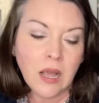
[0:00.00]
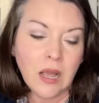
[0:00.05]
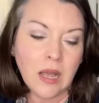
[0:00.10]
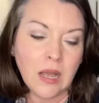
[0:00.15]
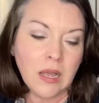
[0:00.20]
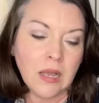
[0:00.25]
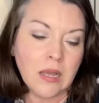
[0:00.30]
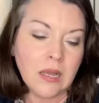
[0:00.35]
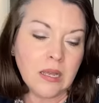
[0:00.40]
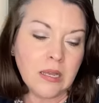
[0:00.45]

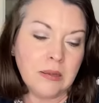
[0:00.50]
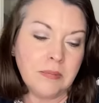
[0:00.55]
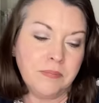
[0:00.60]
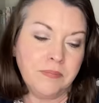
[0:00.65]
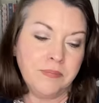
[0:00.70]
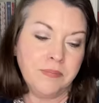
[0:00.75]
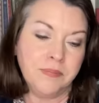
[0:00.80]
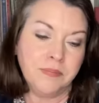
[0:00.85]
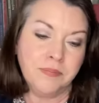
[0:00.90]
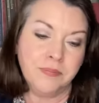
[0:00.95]

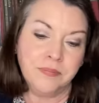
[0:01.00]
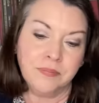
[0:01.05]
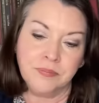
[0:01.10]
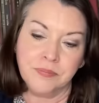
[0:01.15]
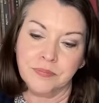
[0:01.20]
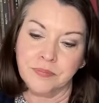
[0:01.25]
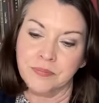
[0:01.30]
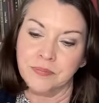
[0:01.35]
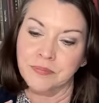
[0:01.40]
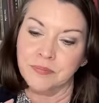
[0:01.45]
um
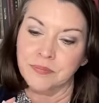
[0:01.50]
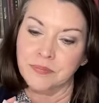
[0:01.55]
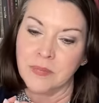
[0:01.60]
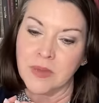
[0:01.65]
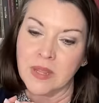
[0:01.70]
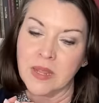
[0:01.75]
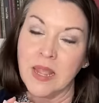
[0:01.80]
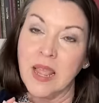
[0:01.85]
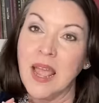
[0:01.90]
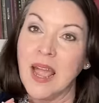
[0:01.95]

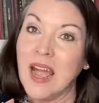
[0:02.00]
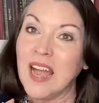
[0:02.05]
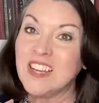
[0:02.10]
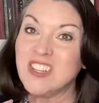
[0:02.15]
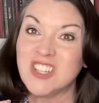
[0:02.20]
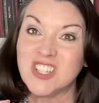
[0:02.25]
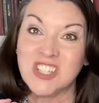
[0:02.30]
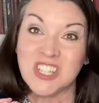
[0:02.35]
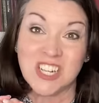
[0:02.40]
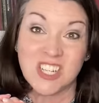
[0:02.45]
I
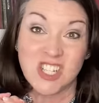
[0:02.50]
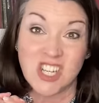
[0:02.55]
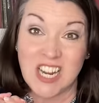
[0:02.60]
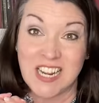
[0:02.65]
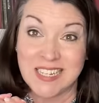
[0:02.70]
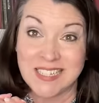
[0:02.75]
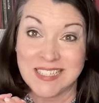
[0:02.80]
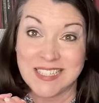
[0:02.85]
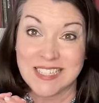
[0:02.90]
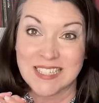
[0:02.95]
just took a
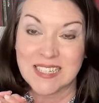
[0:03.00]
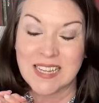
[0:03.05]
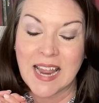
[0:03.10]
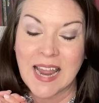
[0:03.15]
chance,